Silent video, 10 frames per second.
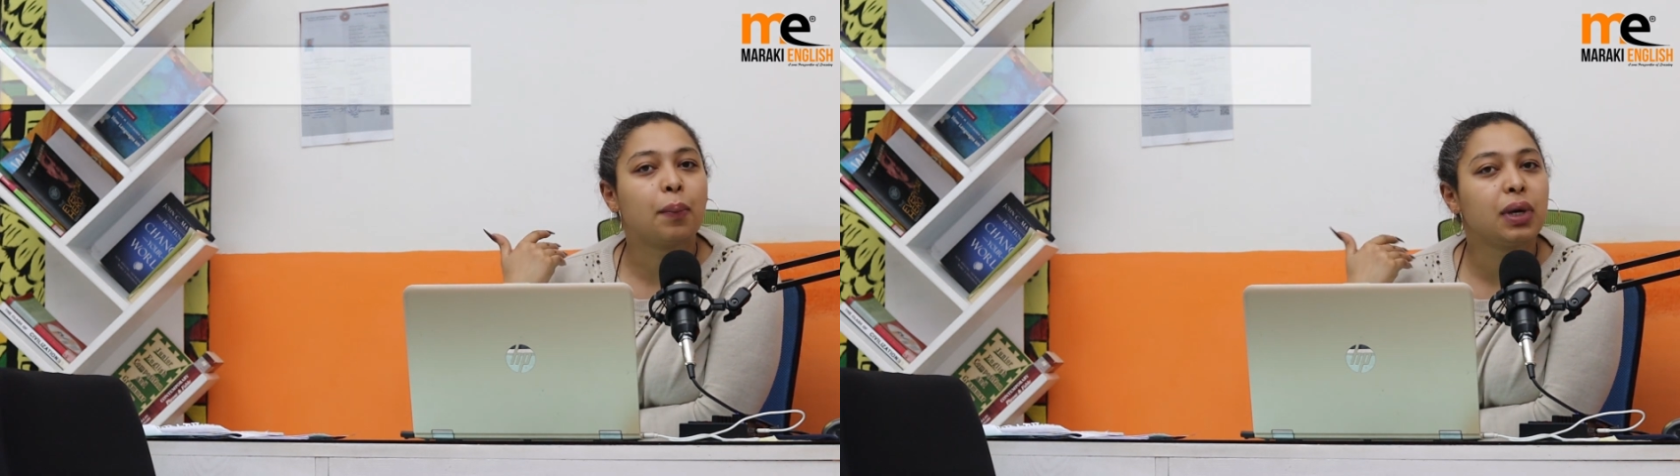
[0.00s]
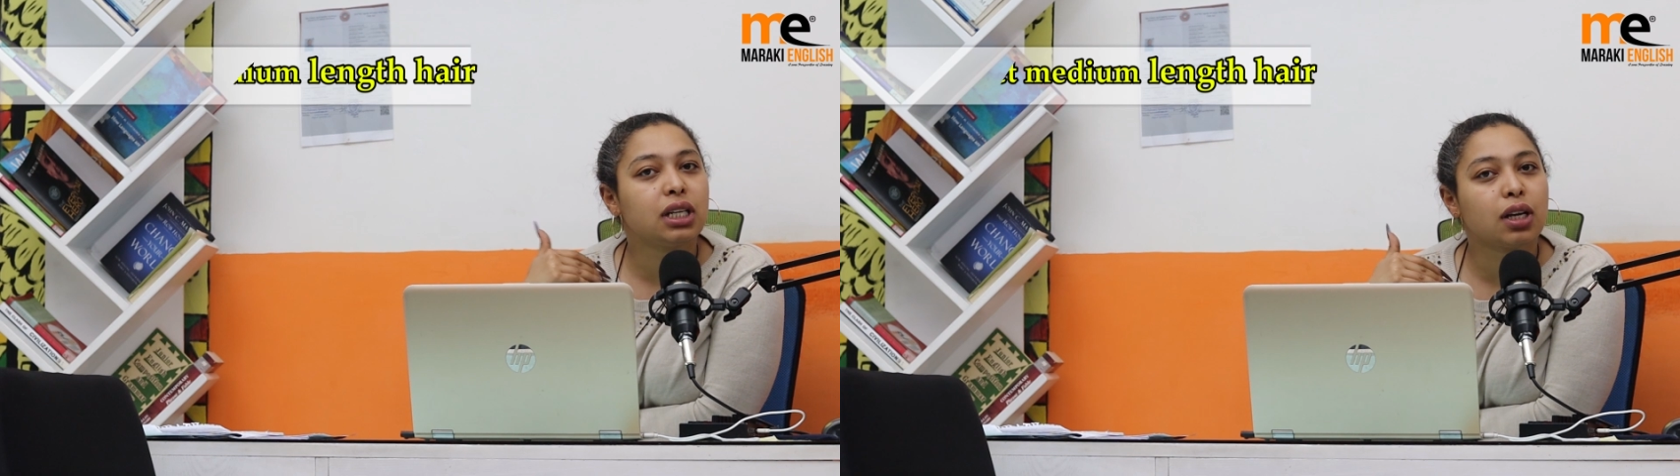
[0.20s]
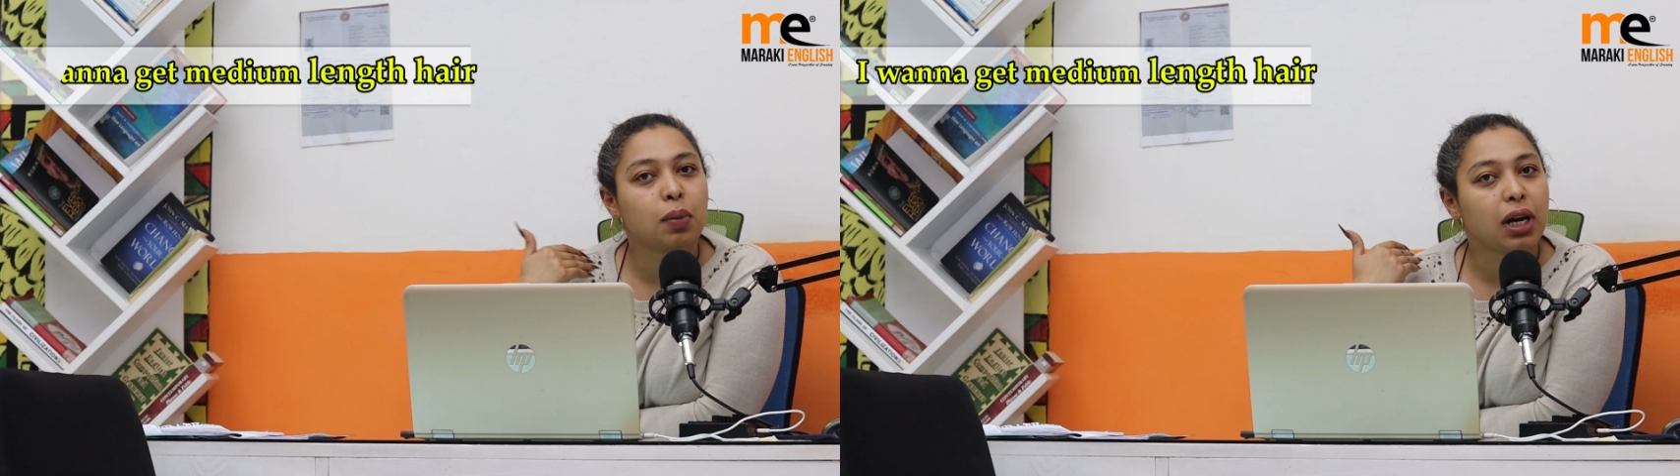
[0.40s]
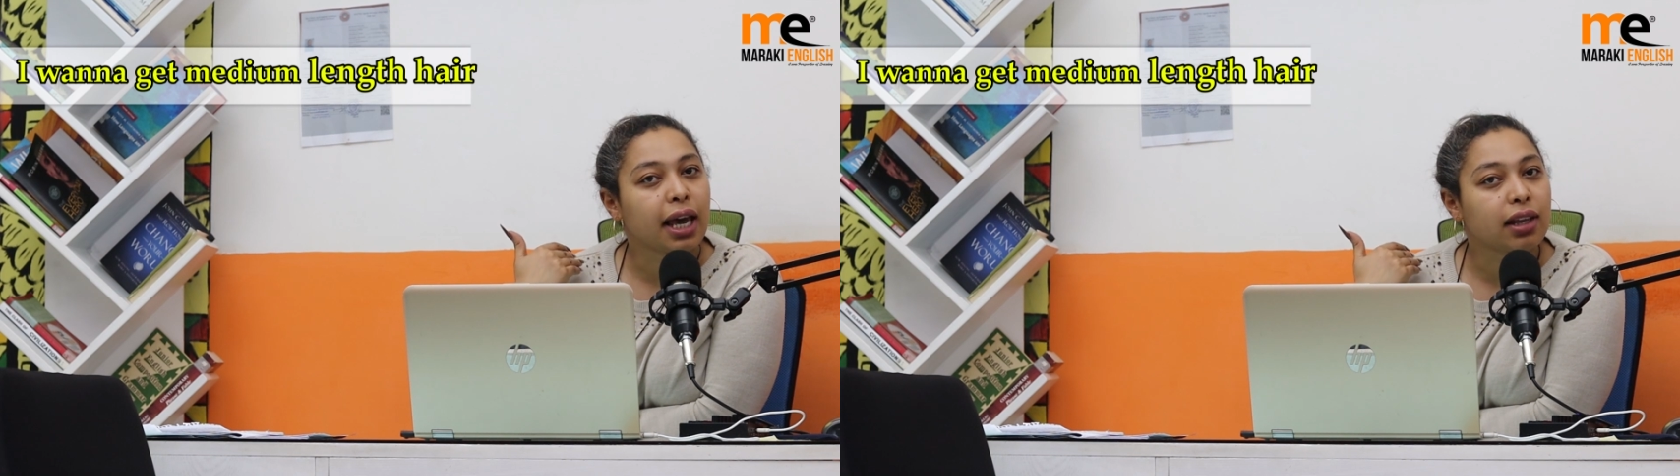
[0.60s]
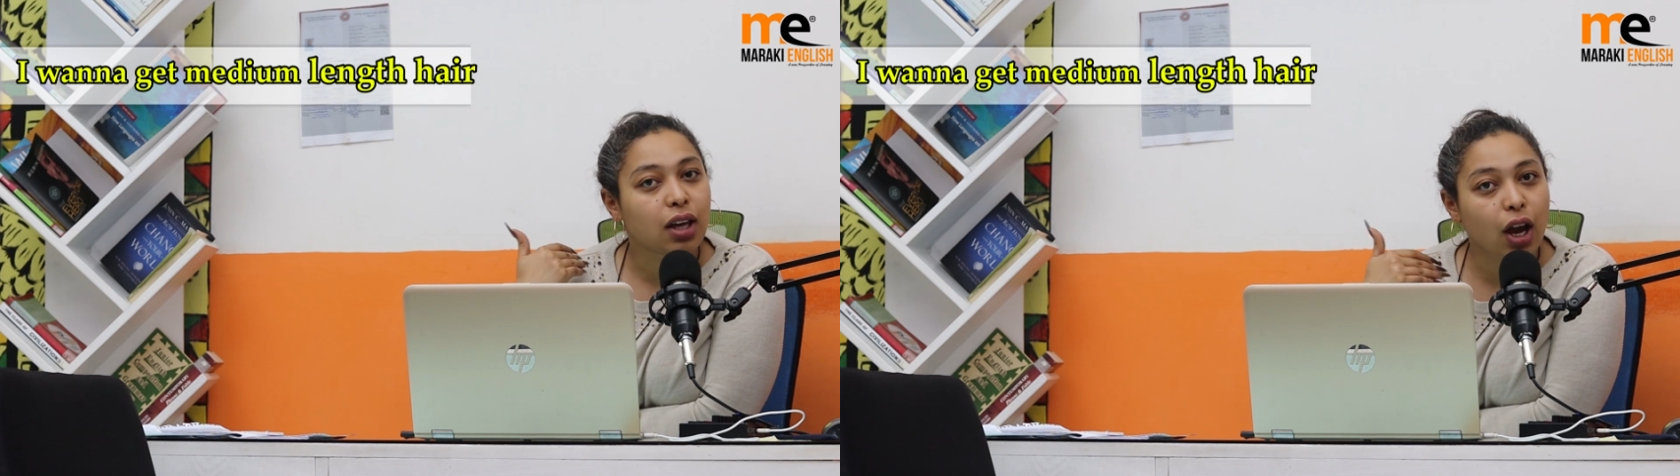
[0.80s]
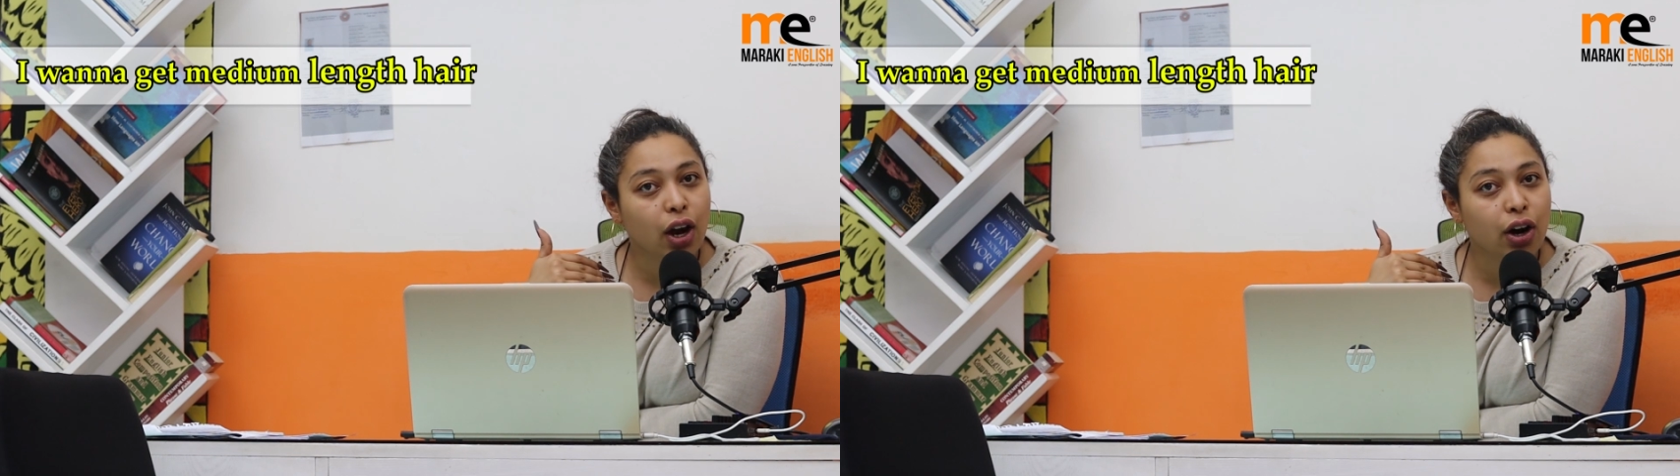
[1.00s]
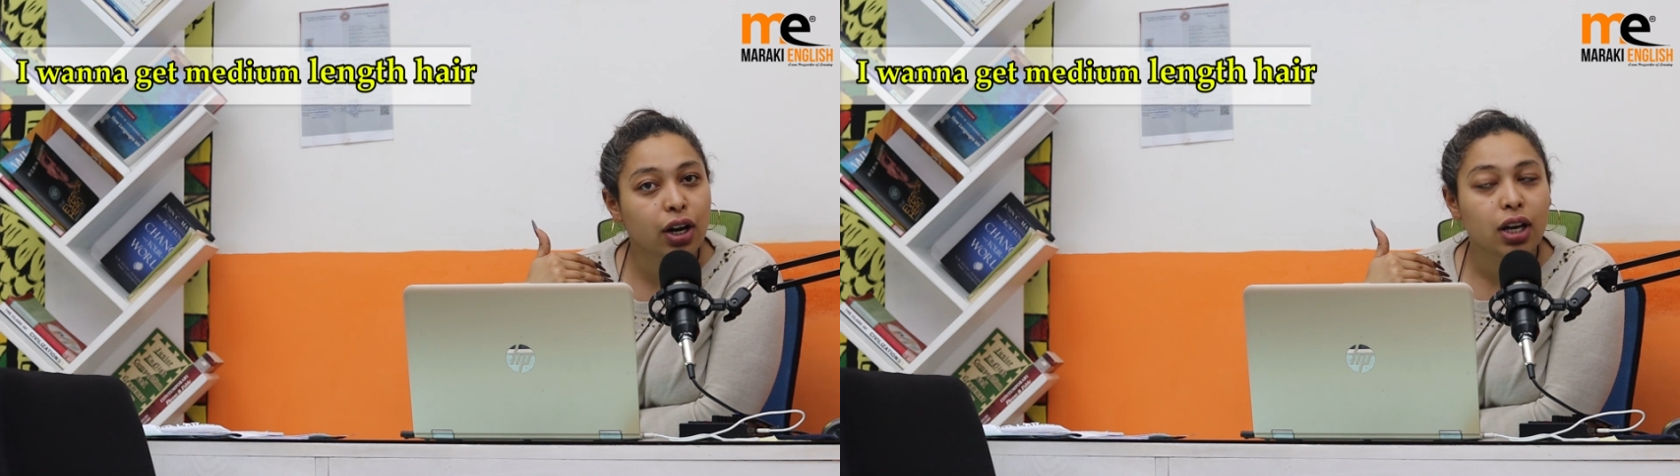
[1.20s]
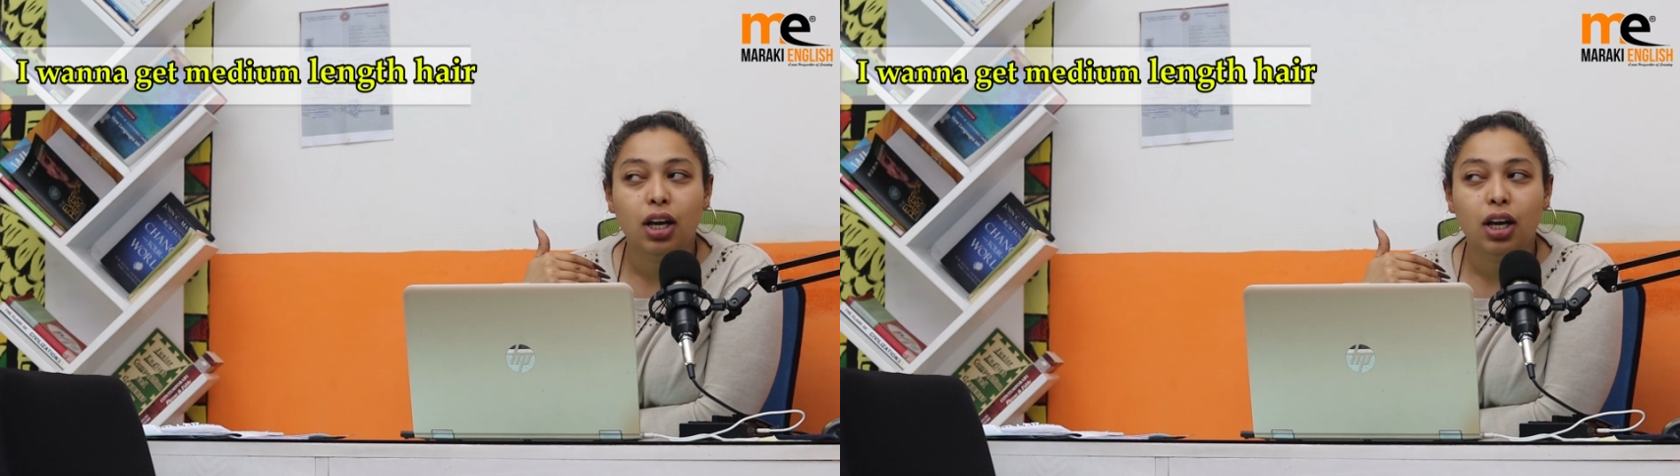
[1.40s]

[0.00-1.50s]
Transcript: medium length hair.